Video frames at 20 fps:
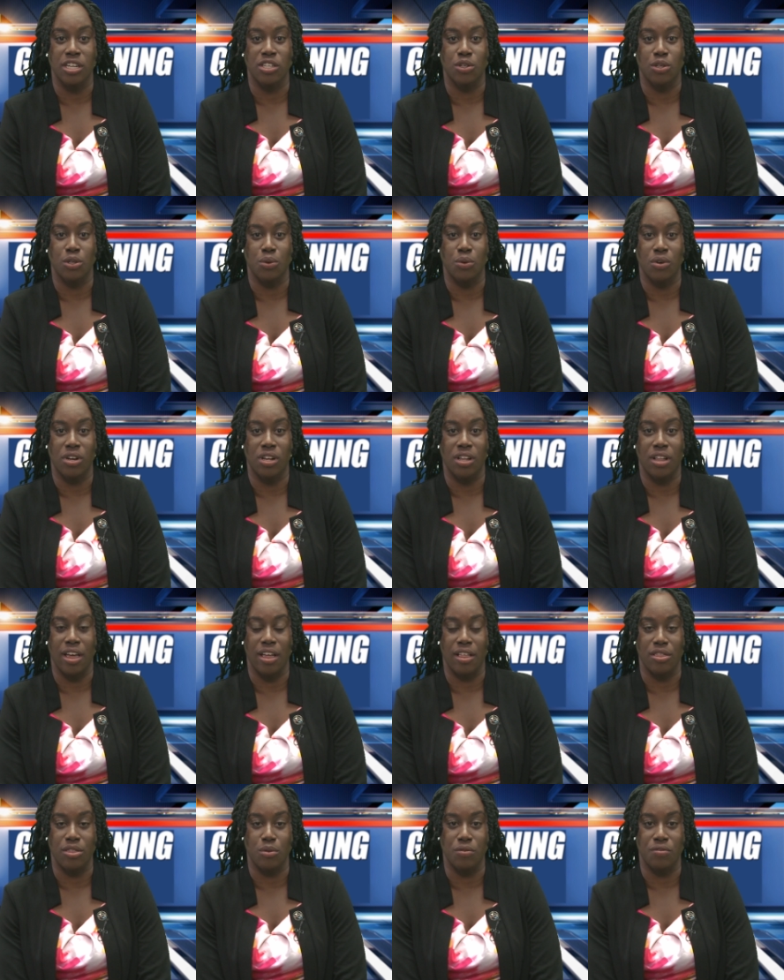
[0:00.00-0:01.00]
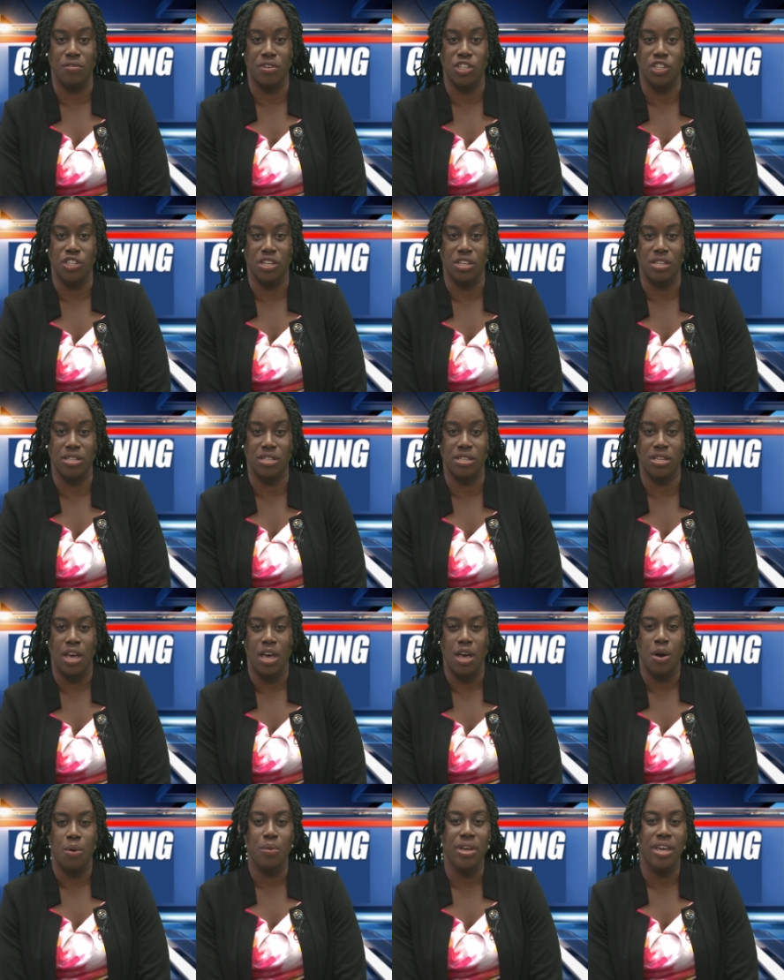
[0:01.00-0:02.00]
to local health officials.
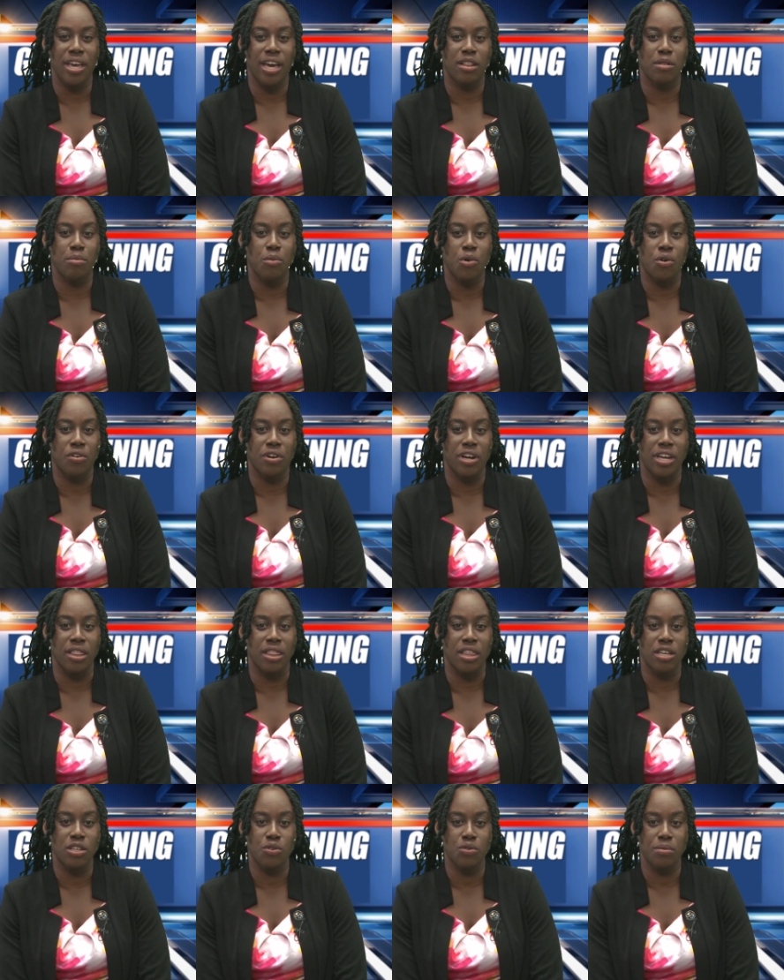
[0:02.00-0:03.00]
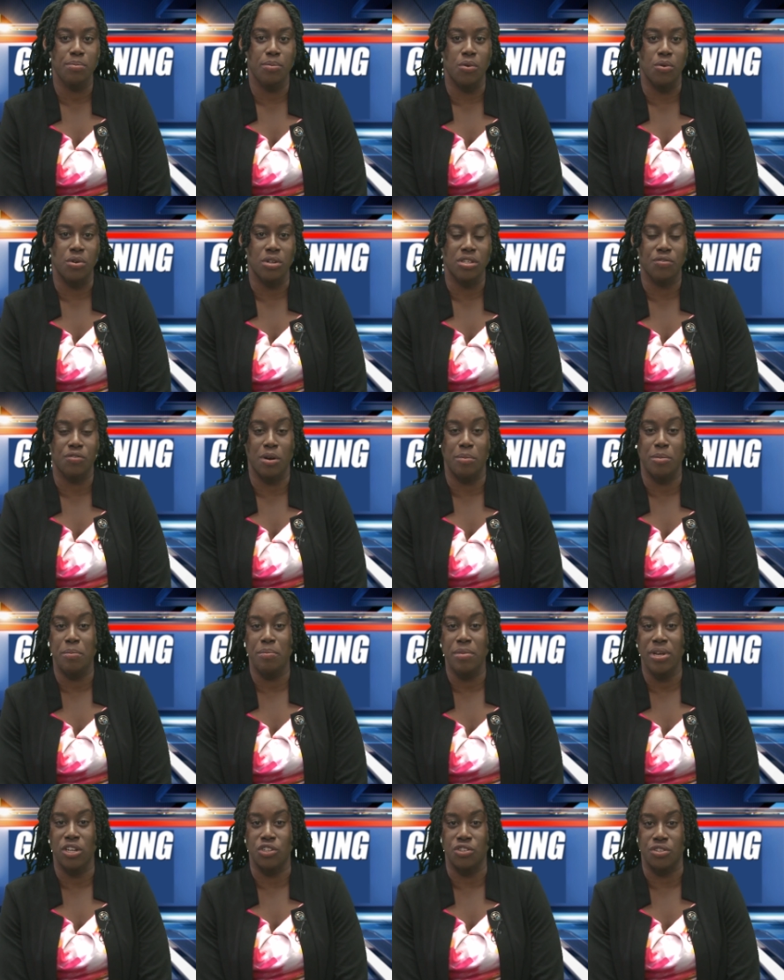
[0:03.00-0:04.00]
We get more in this report from the
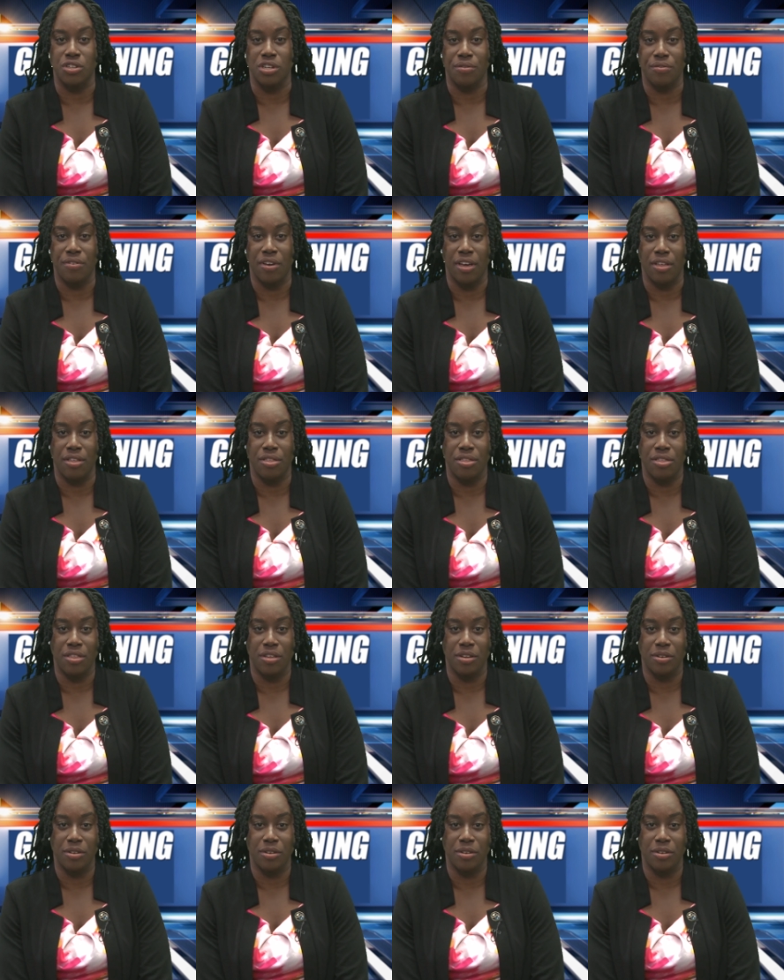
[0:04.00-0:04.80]
Ministry of Health.